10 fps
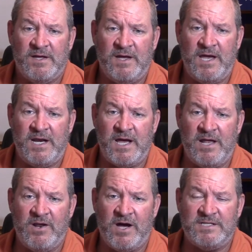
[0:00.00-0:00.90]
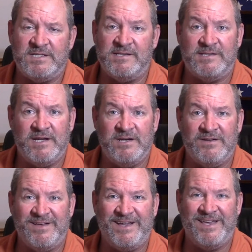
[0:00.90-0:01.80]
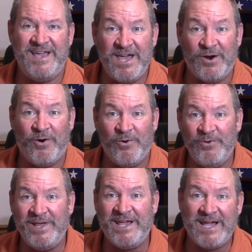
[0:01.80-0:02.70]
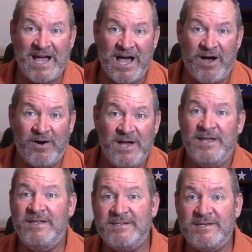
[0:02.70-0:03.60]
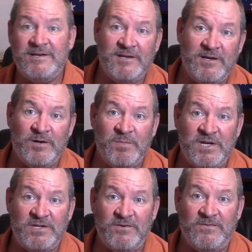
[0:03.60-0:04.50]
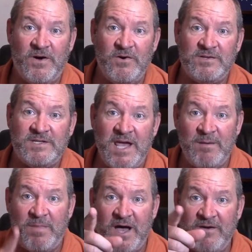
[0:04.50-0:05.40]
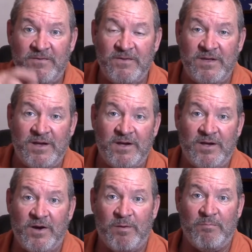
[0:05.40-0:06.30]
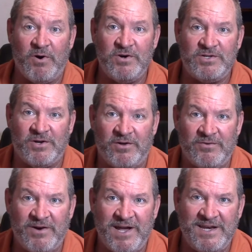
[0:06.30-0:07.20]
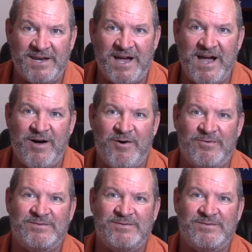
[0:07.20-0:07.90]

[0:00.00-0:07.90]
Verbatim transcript: And I lost the signal again. Holy cow. This is an intermission, folks. Stand by for the commercial right now.